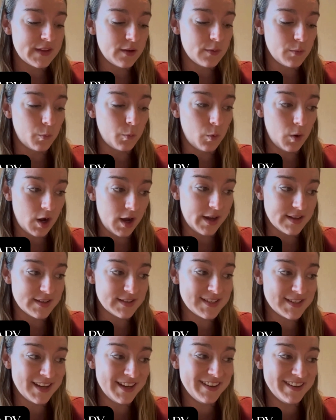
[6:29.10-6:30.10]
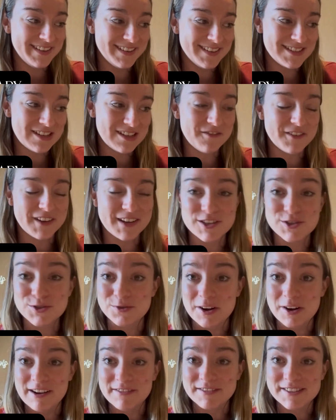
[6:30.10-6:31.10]
was to finish
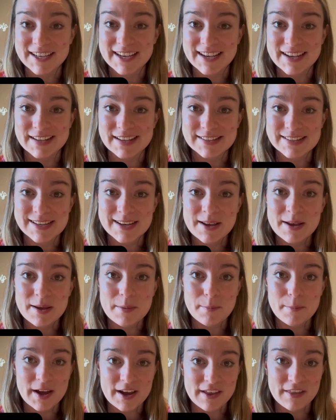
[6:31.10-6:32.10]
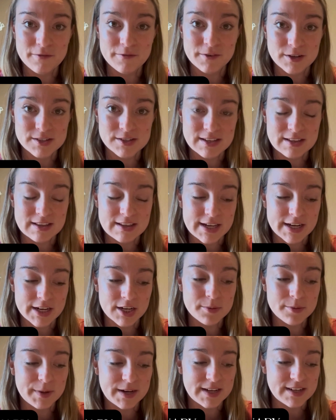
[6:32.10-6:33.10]
drafting it by the first of the
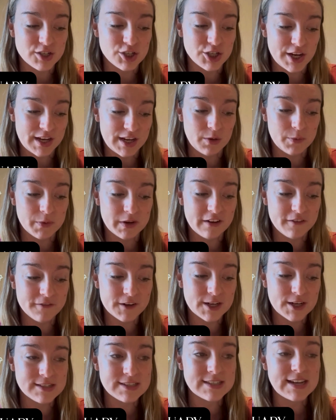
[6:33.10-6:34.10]
year, by January 1st.